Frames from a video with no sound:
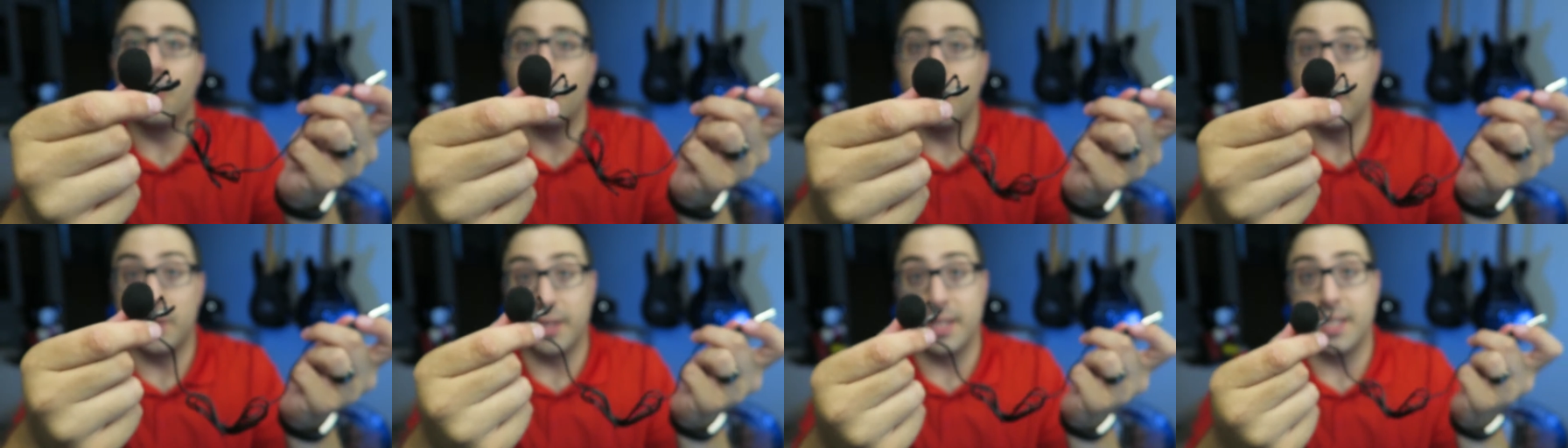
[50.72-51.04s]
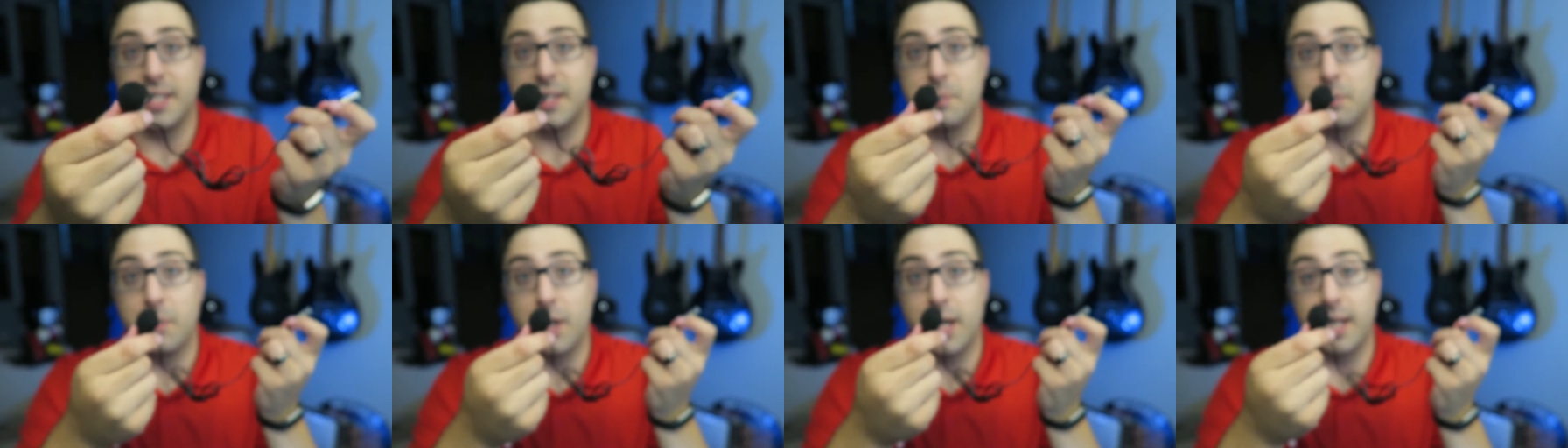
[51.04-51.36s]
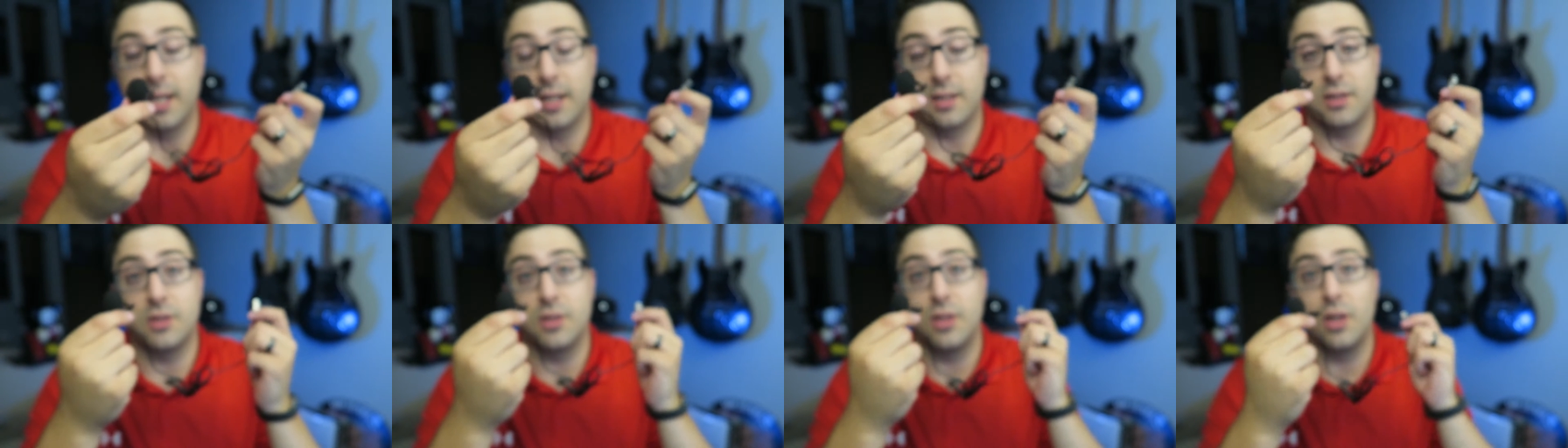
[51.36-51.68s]
with this
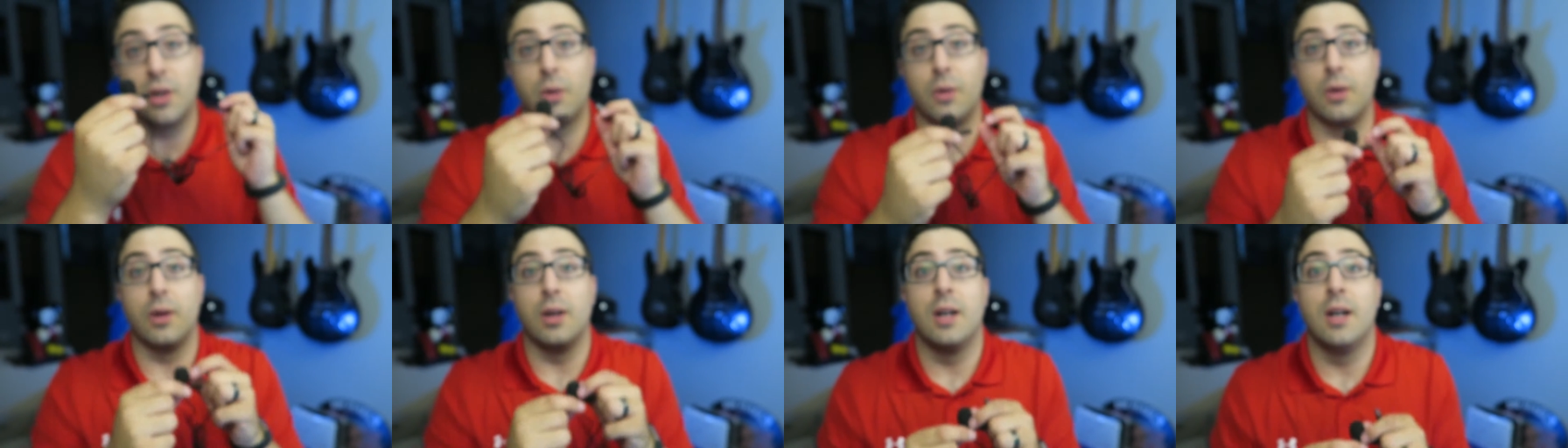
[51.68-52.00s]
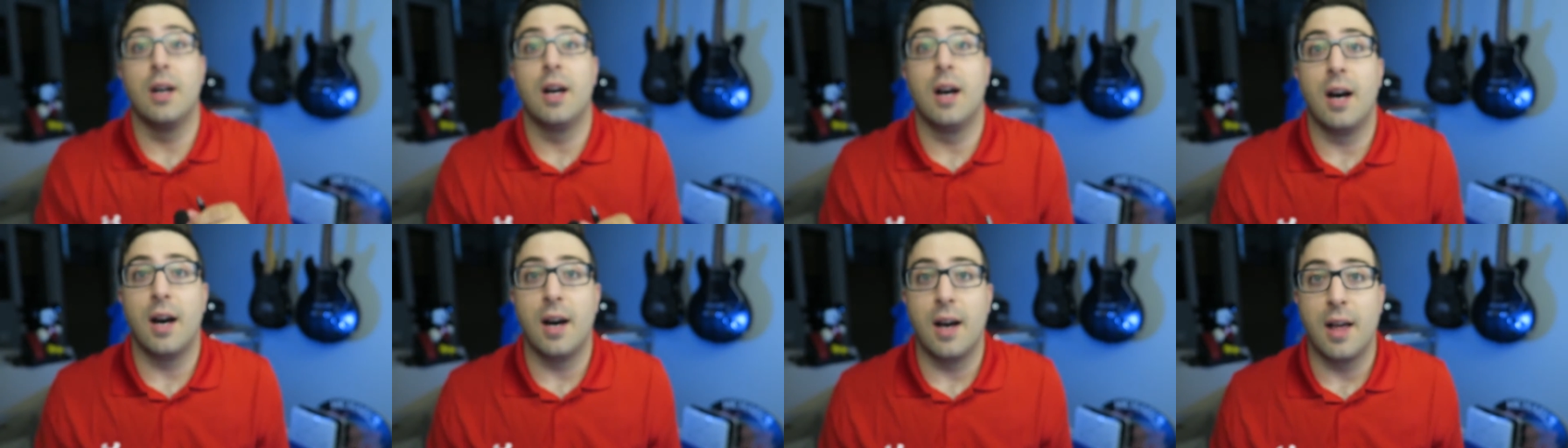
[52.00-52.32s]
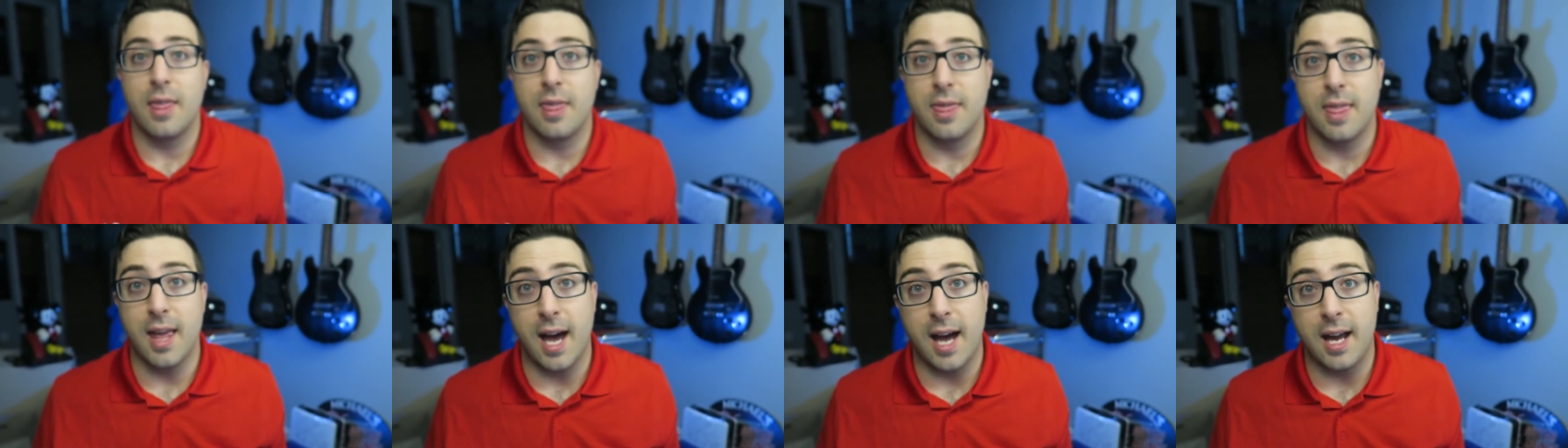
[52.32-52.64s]
mic. So
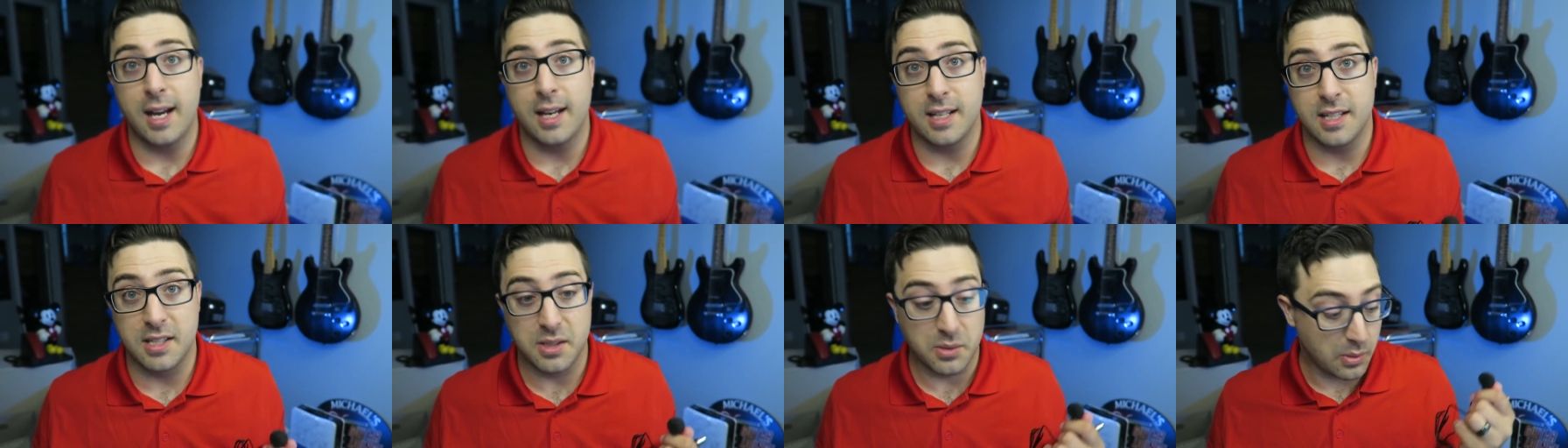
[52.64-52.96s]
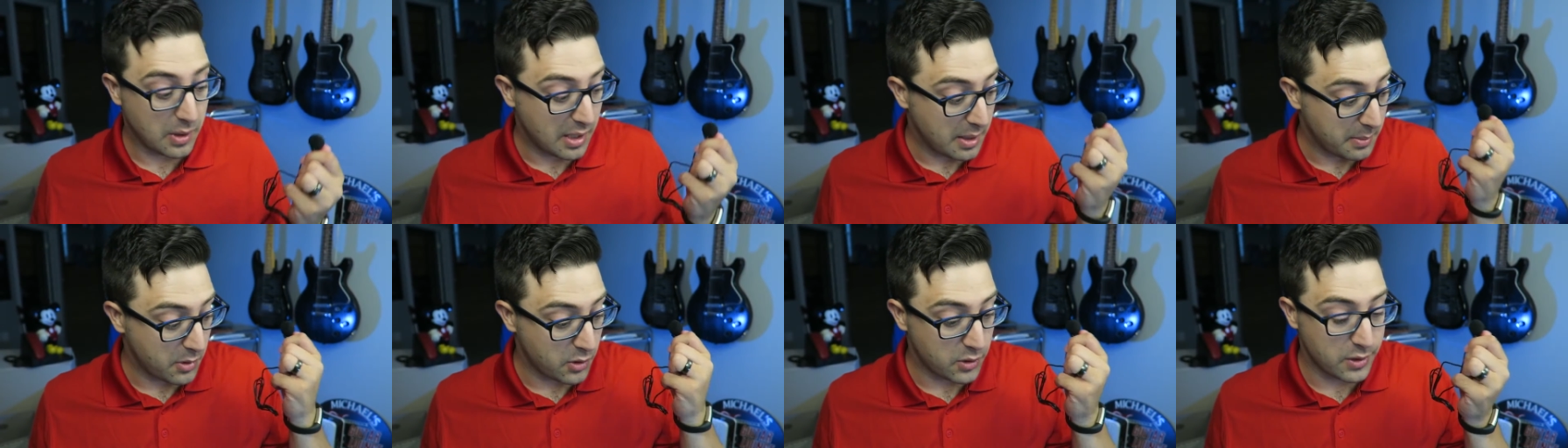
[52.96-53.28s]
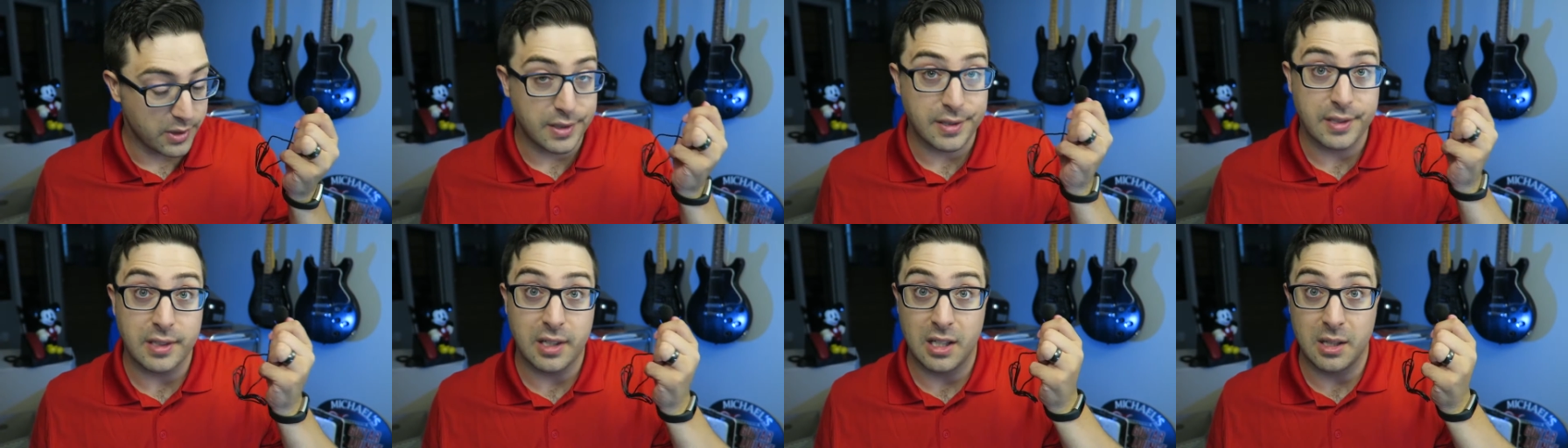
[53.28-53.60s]
that is what I'm
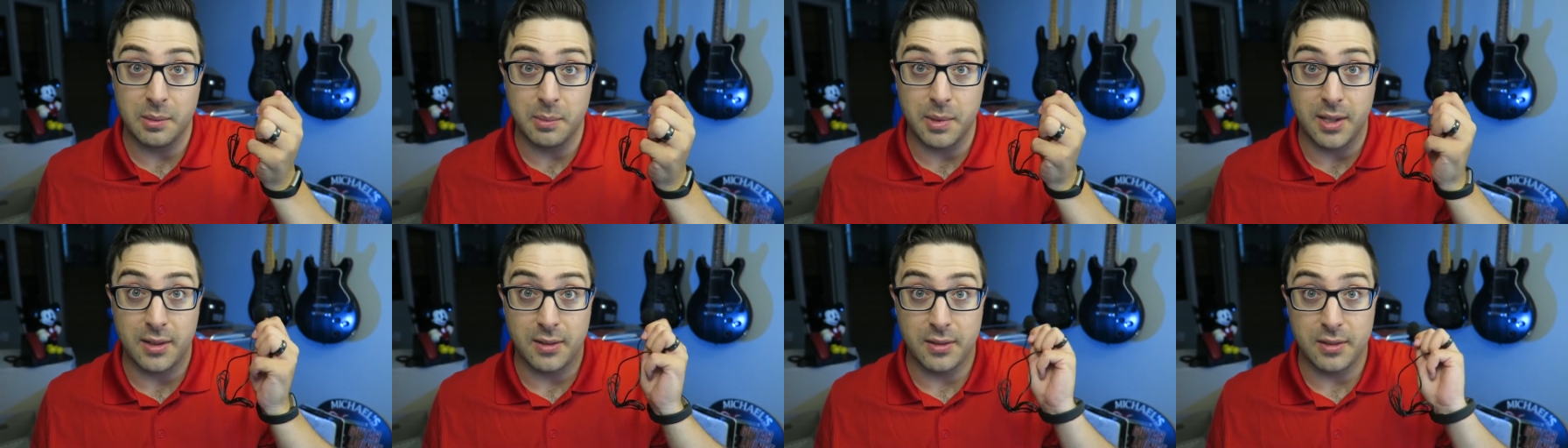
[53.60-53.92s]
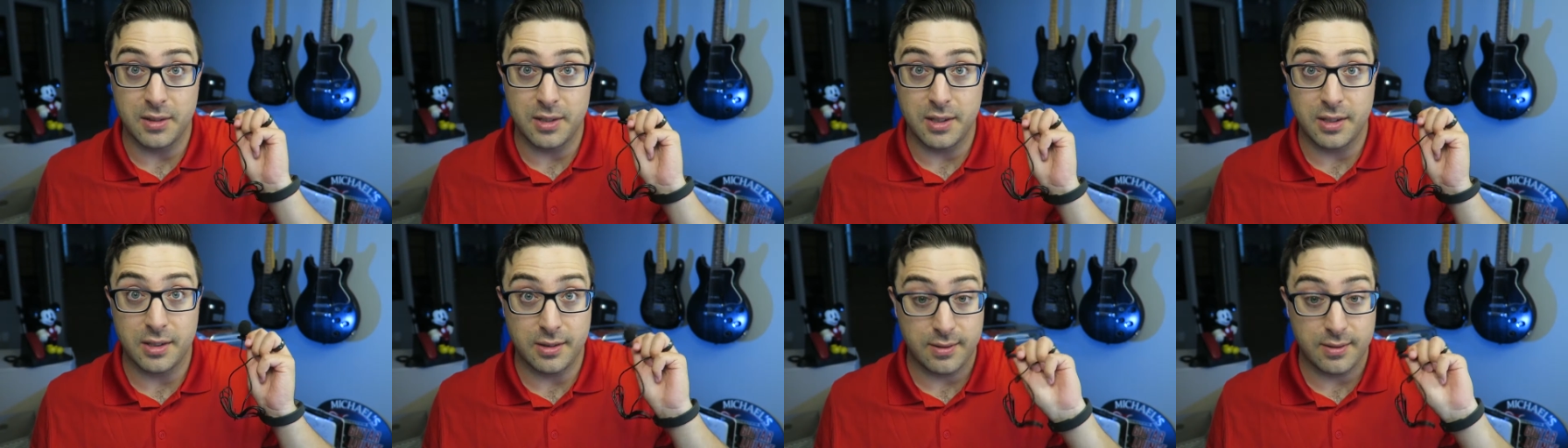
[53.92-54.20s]
most excited about.